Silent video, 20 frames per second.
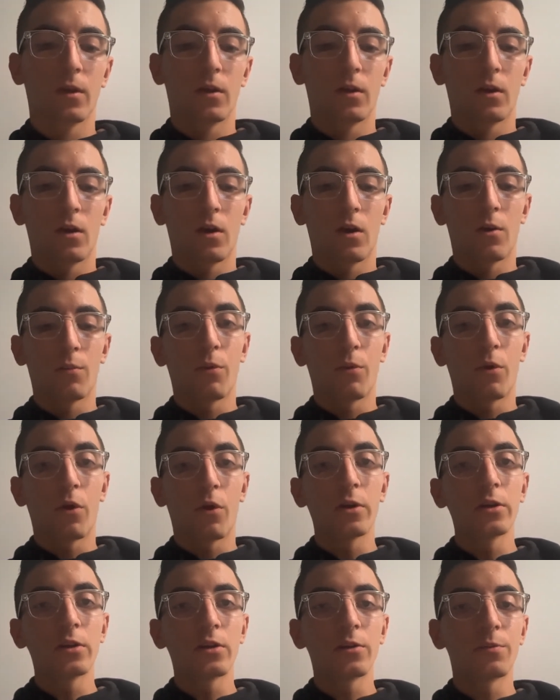A party
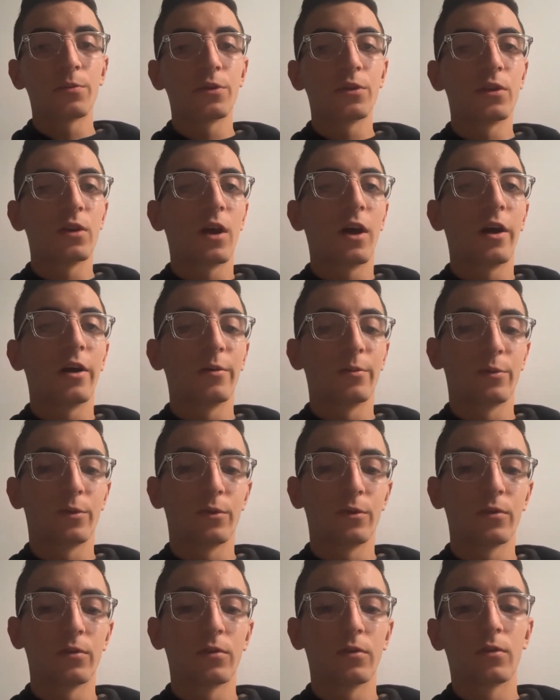can be
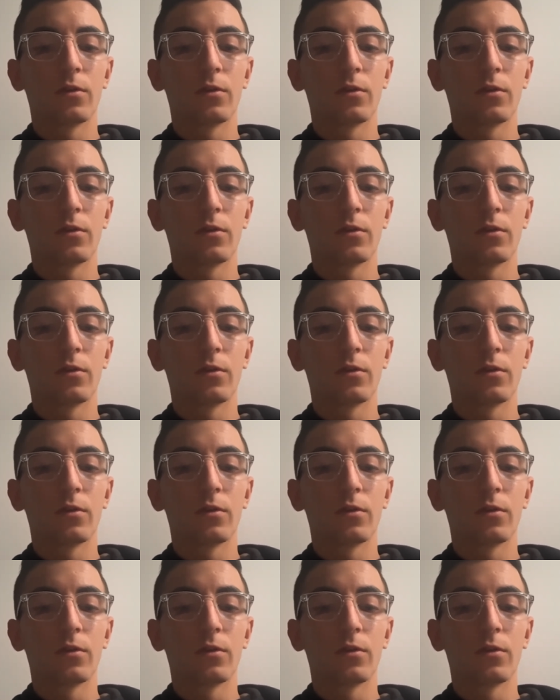liable